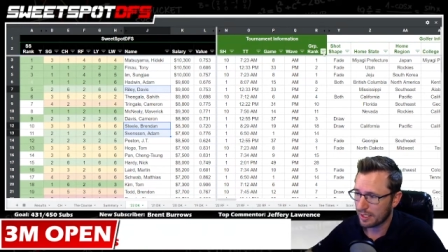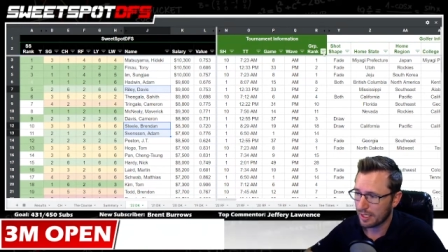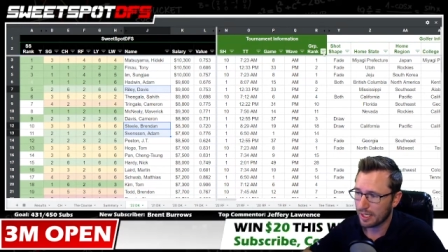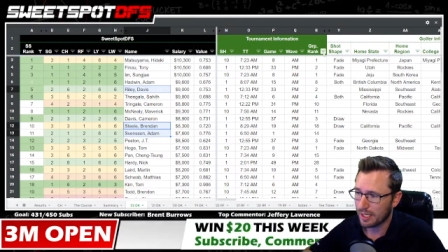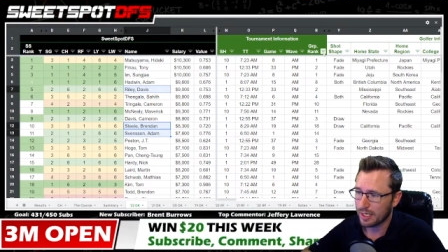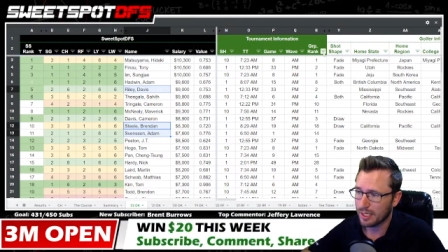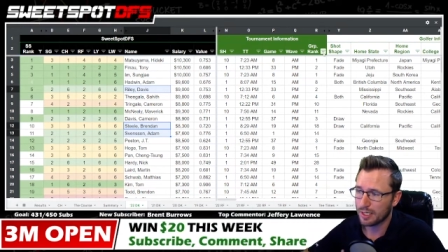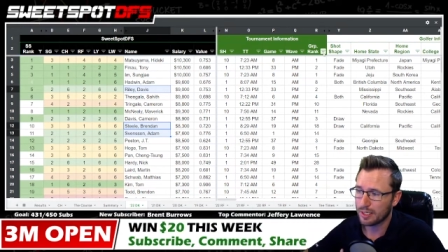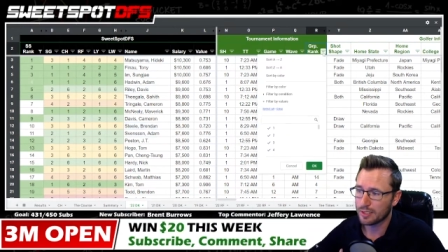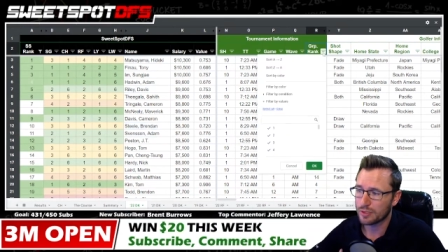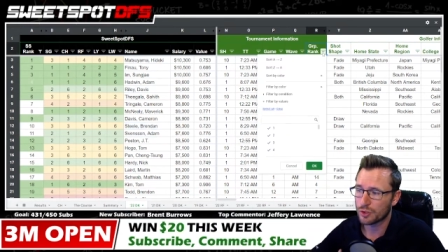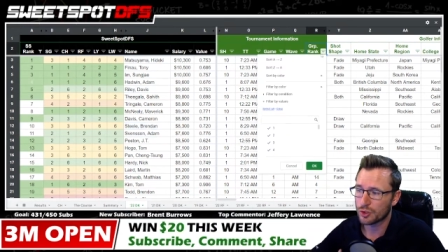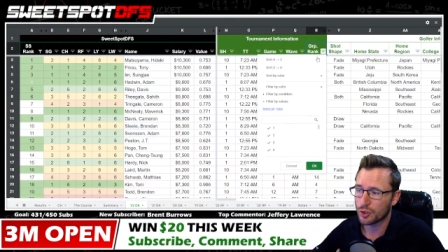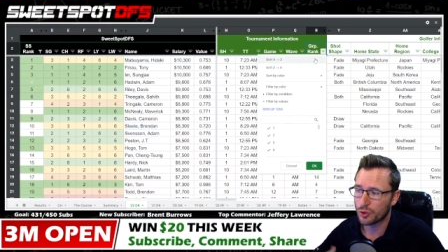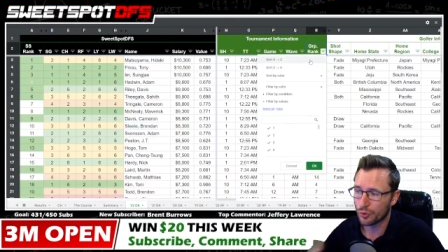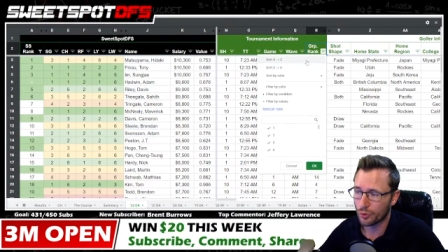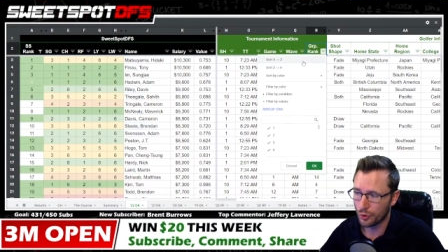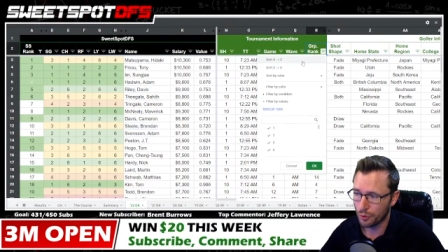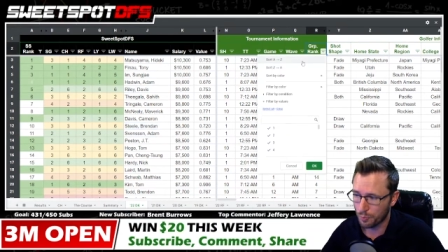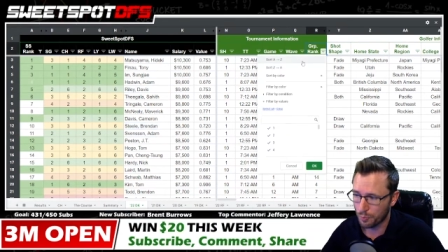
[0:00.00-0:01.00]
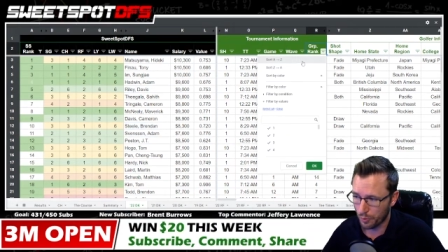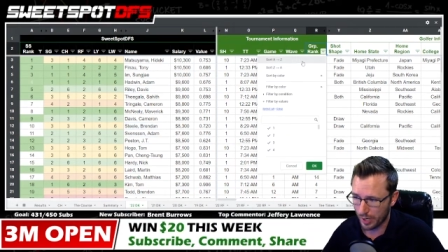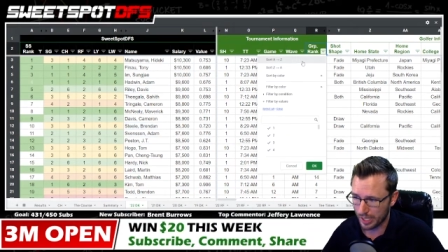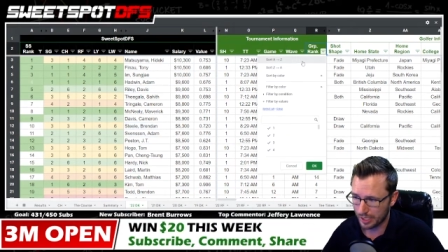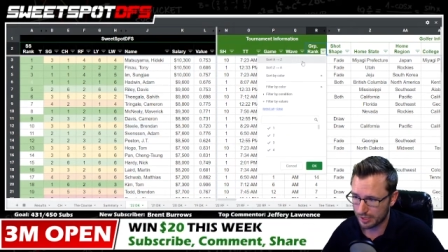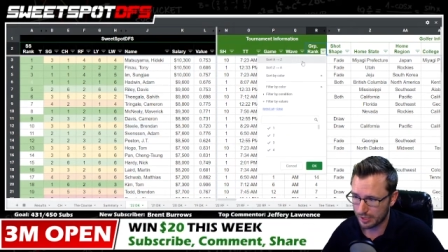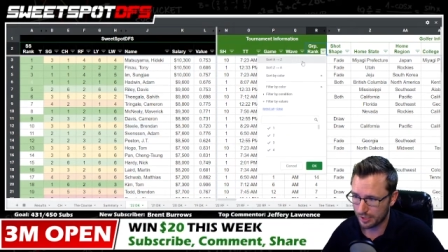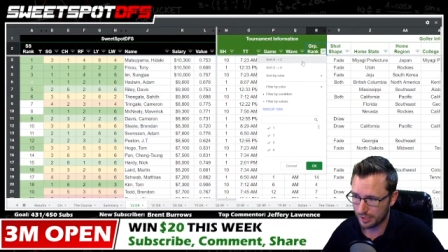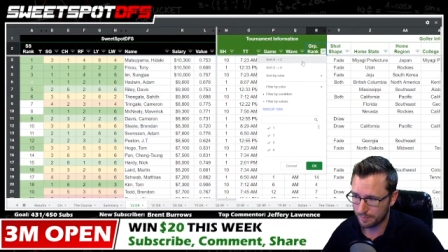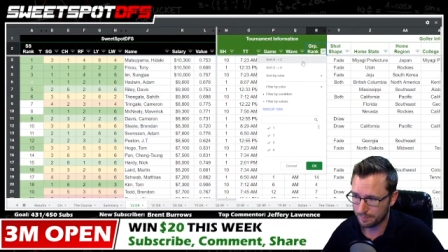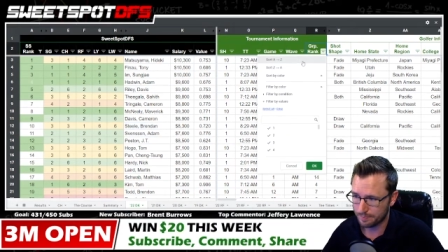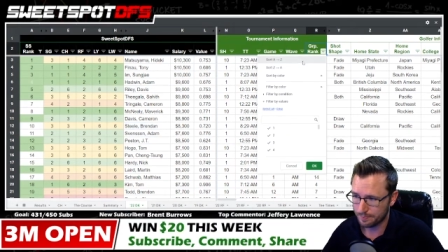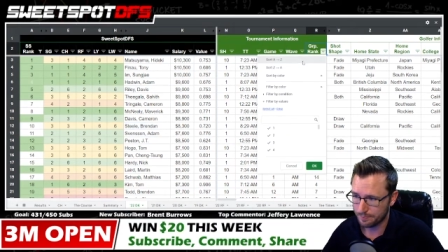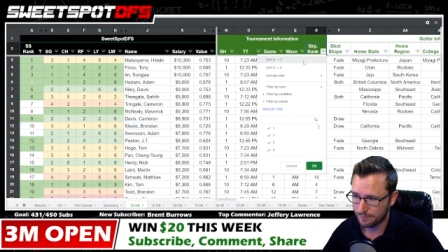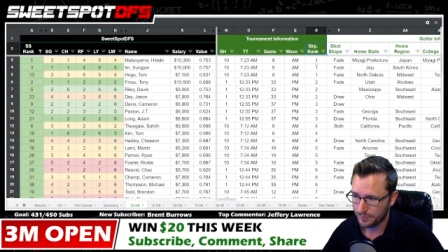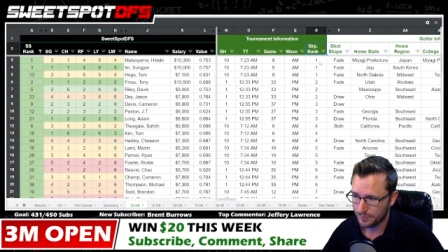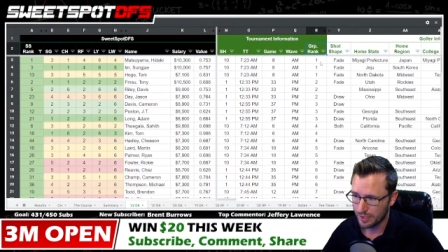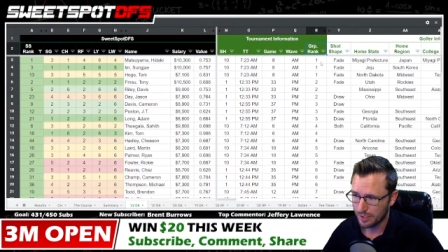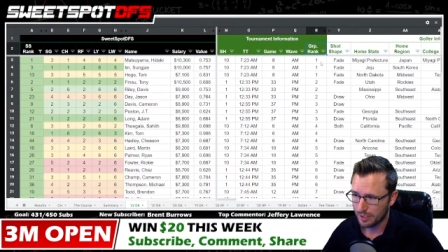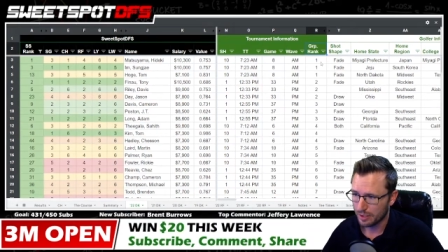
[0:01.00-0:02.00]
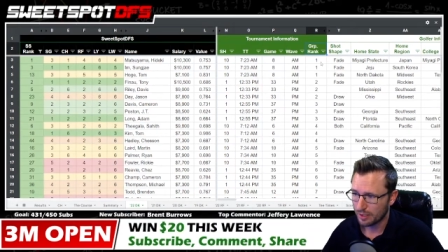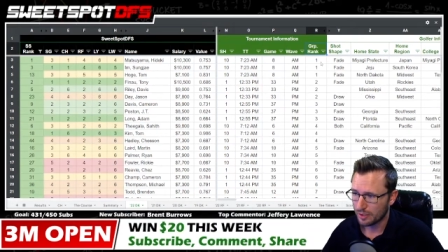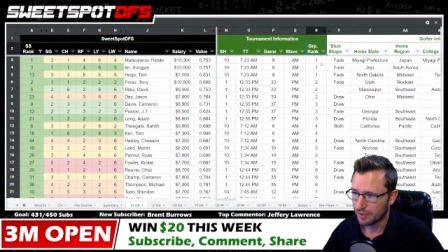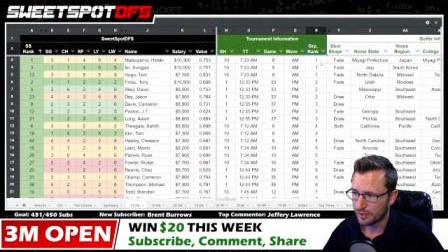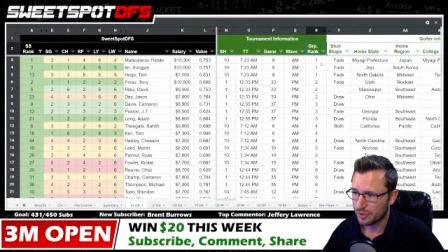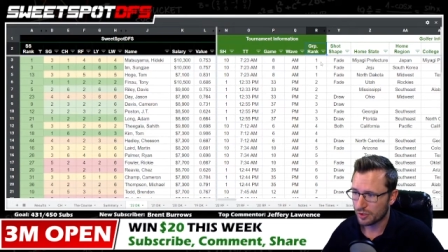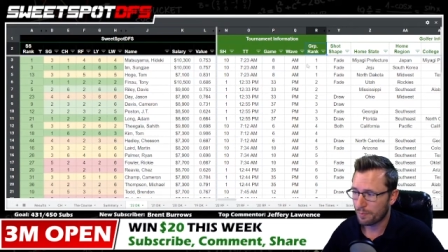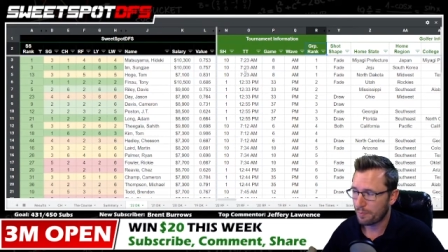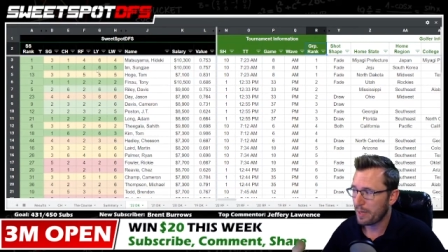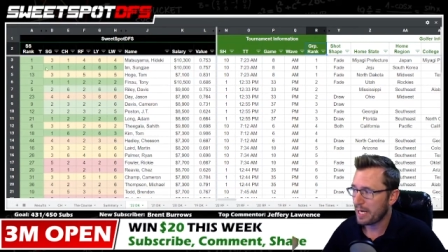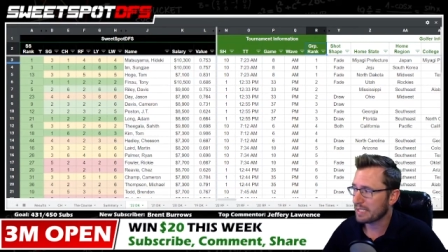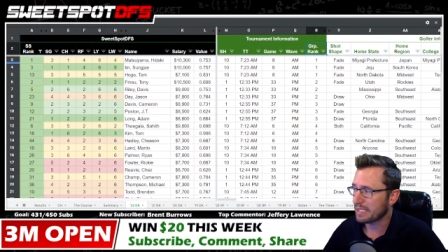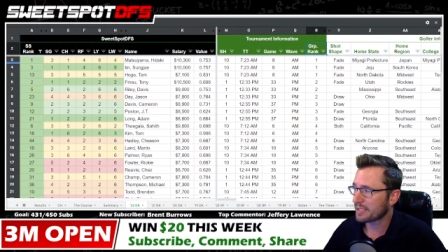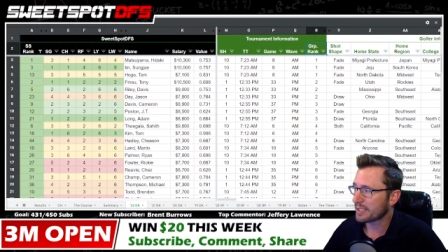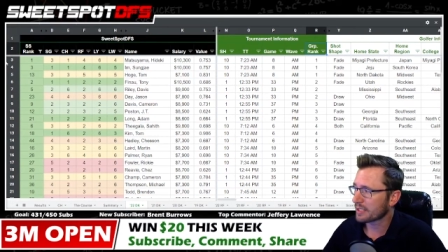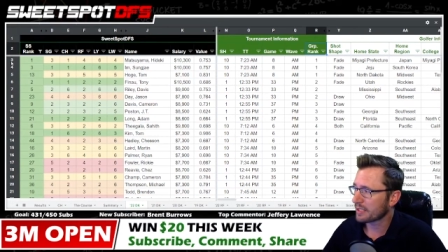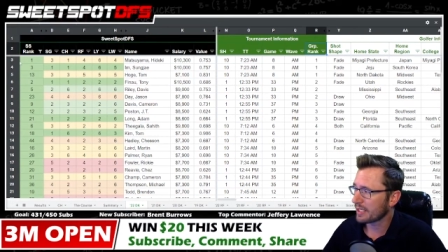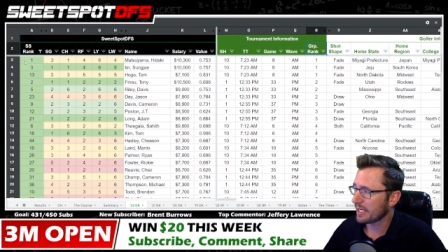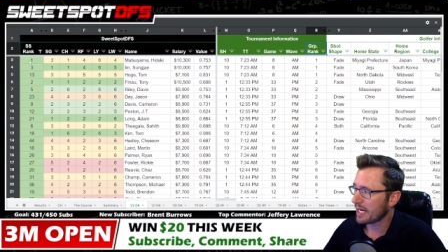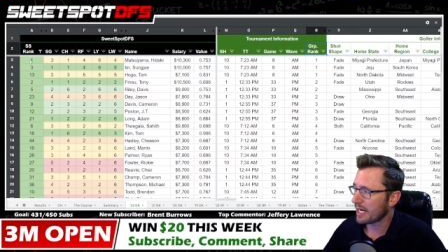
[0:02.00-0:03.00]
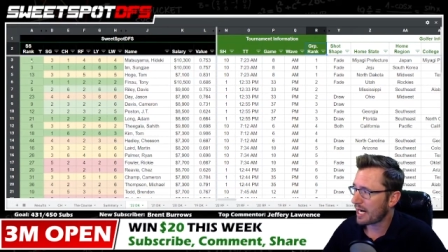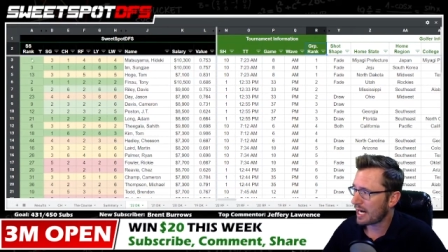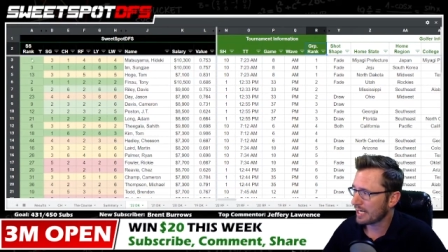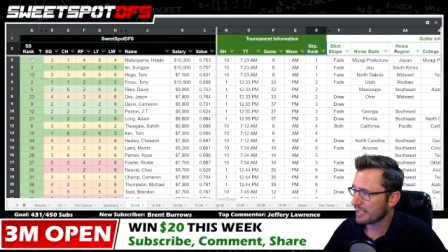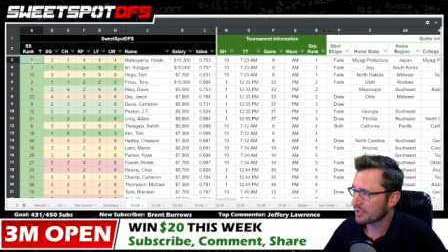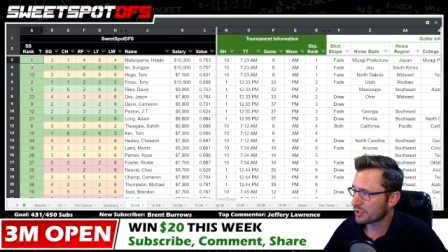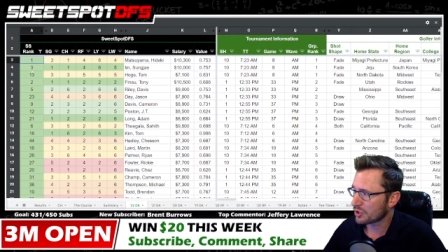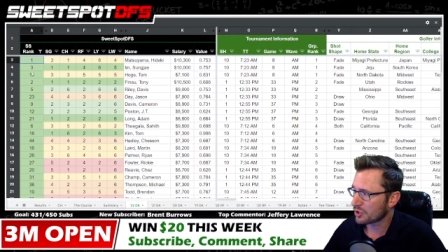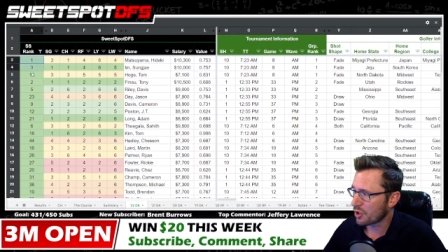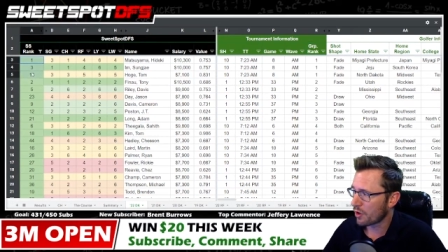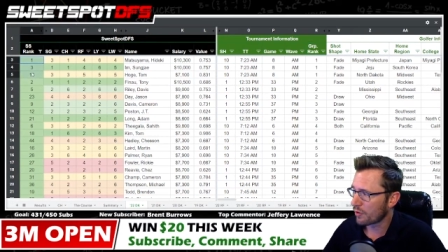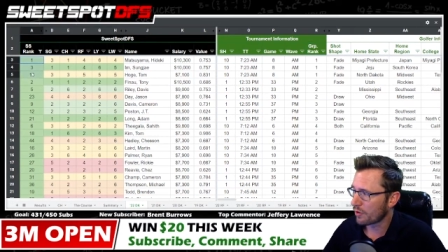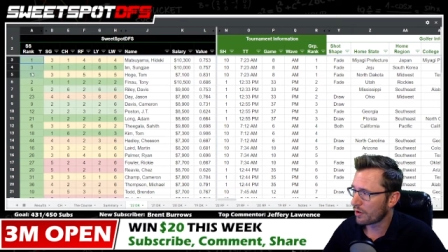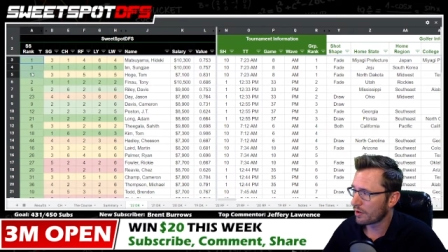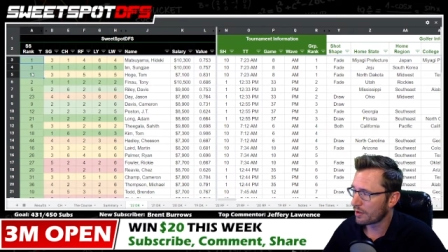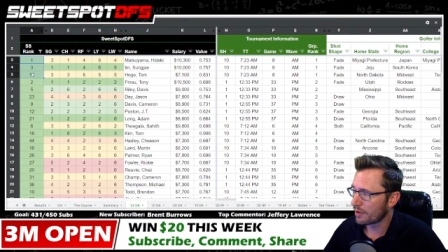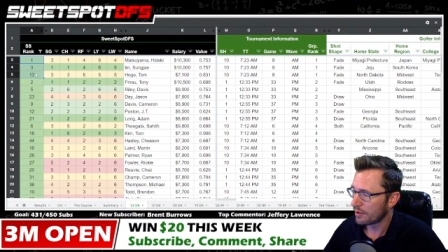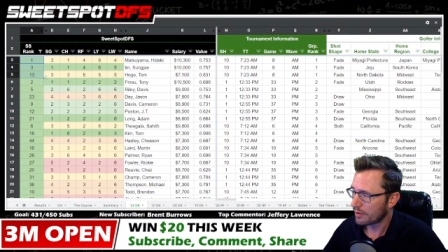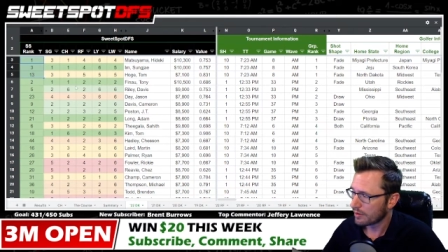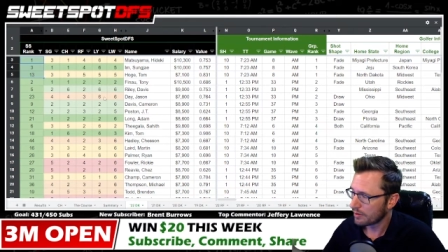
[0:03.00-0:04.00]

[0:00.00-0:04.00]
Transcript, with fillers: is group rank them. So basically, I score